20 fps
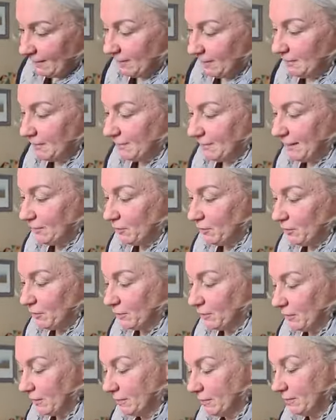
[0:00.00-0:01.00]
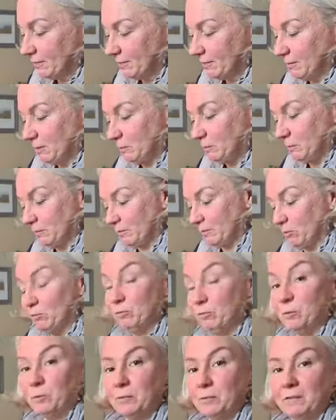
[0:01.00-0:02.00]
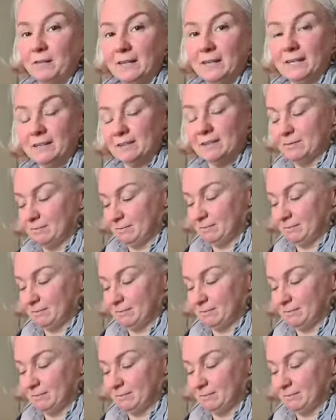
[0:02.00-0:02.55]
And the Datura was in full seed.